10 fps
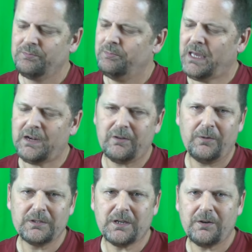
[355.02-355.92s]
Battery
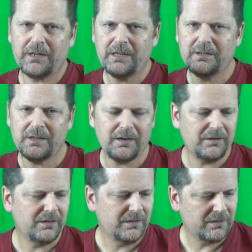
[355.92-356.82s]
was already in
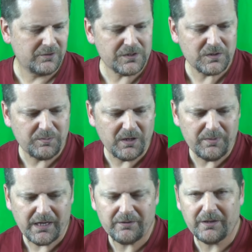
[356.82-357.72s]
there. There is a spare
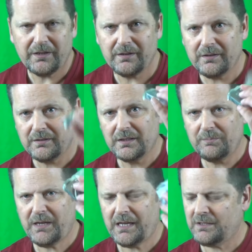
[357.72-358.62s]
battery here in the
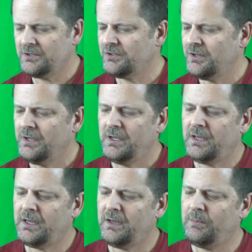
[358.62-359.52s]
package,
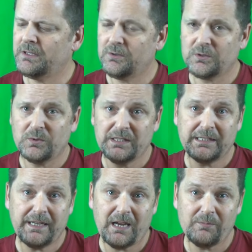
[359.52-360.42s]
uh, but there was one in the
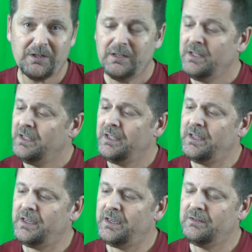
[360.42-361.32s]
camera
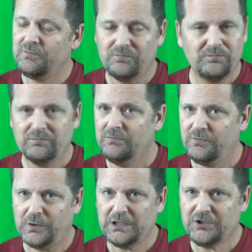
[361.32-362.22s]
and
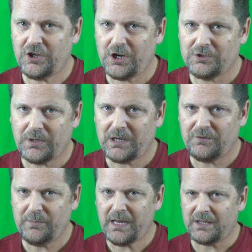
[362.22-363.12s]
fully charged right off
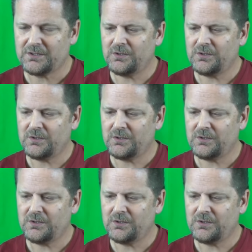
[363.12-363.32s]
the bat.